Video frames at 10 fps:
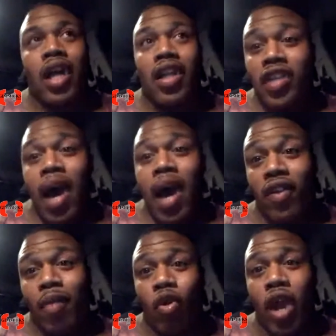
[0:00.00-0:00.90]
at the
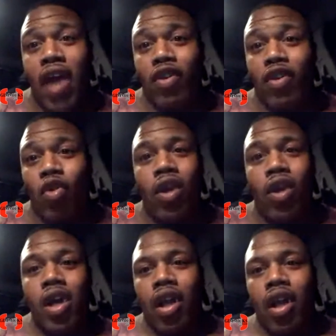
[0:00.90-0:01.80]
top of Humboldt
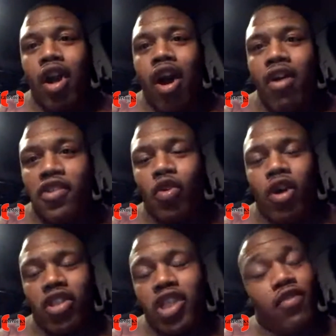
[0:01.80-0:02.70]
Avenue, like in an
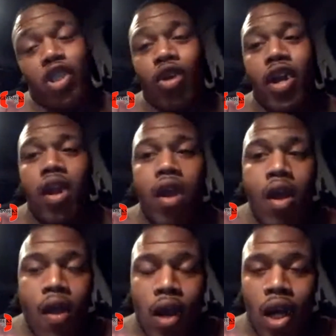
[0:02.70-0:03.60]
offshoot on Seaver Street.
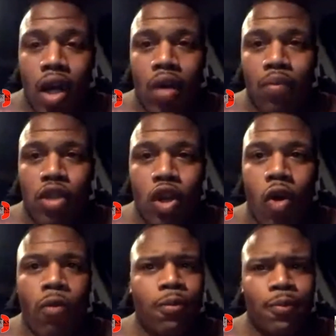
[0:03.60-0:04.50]

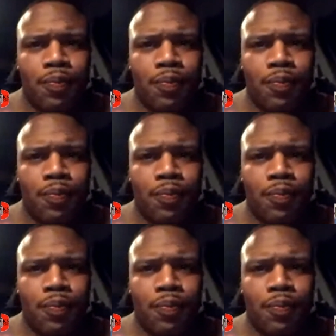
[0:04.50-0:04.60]
So